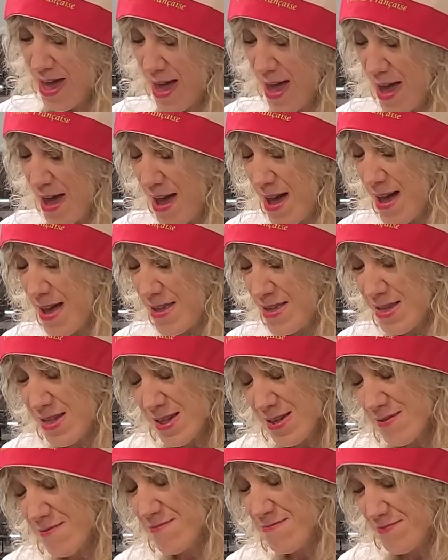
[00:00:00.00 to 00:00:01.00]
And
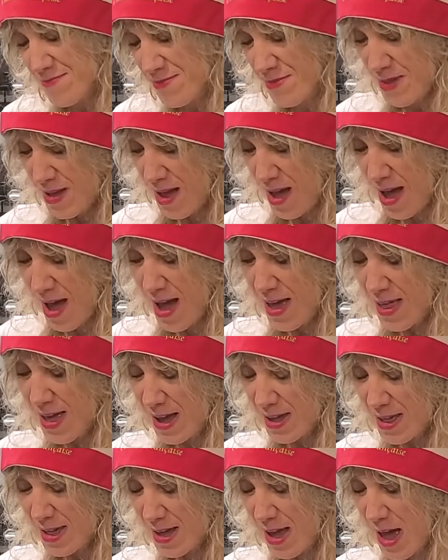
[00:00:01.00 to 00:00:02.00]
I
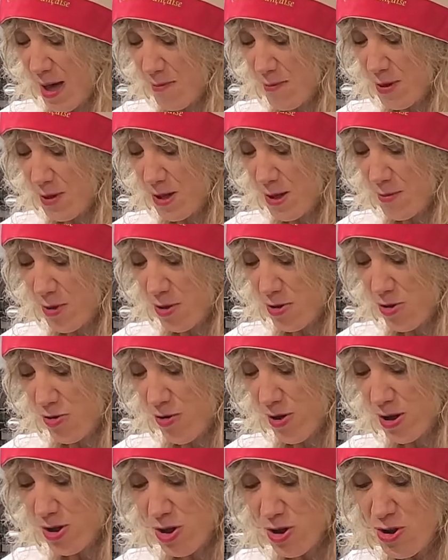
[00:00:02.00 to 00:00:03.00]
like to copy some of those tricks.